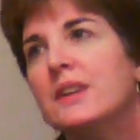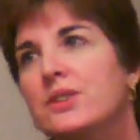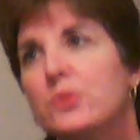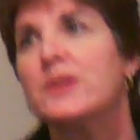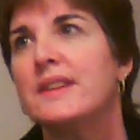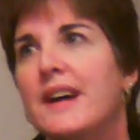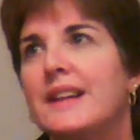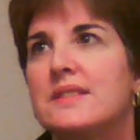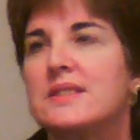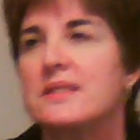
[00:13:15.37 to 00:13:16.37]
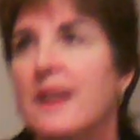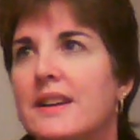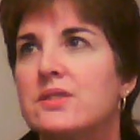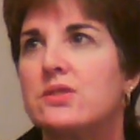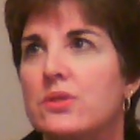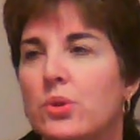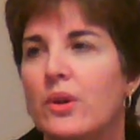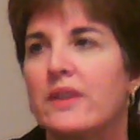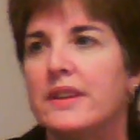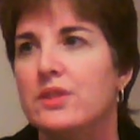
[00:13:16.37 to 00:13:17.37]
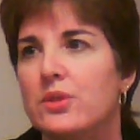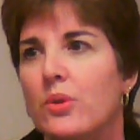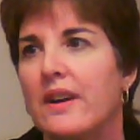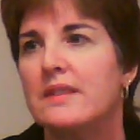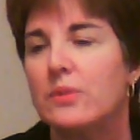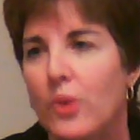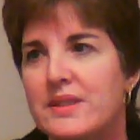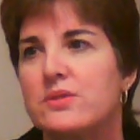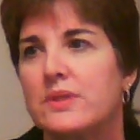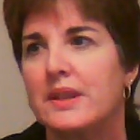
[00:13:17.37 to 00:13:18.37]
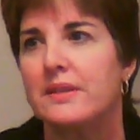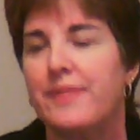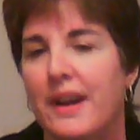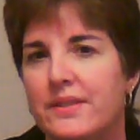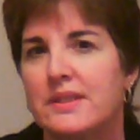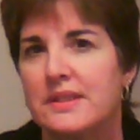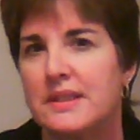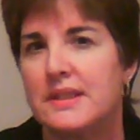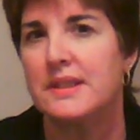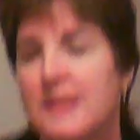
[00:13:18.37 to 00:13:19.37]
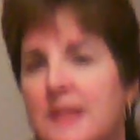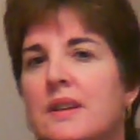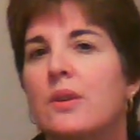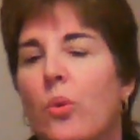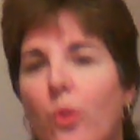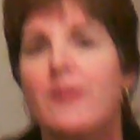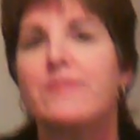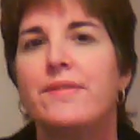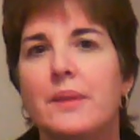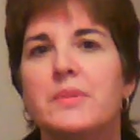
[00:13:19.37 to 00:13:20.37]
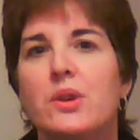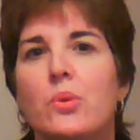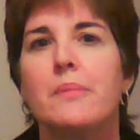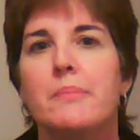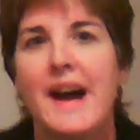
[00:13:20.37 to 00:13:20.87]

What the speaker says: You cannot discuss your daughter and your lawsuit that you filed, or a family court matter.